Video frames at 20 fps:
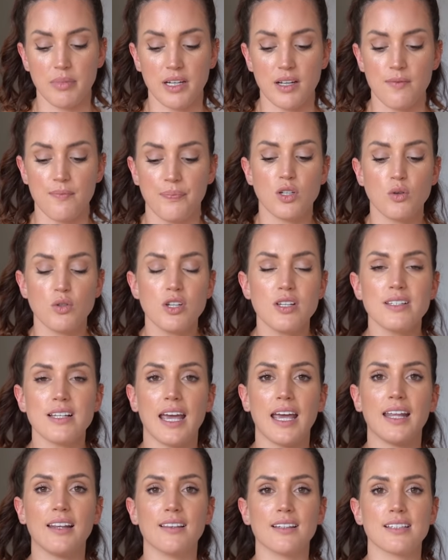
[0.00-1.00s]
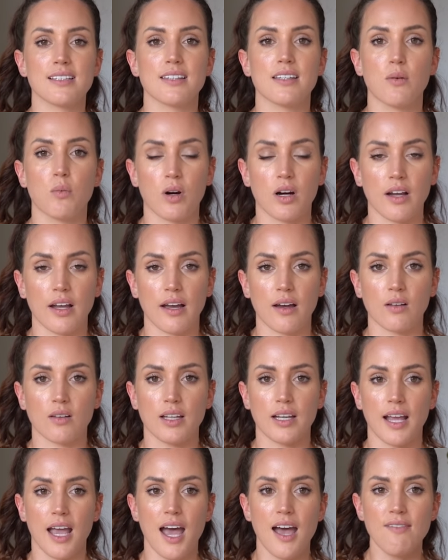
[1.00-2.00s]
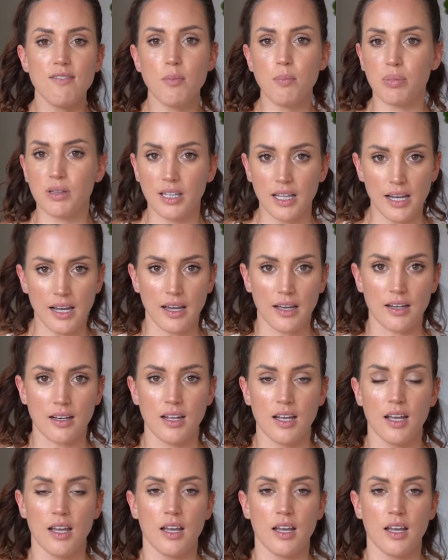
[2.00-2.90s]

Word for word: But don't just endlessly work out, like have a plan.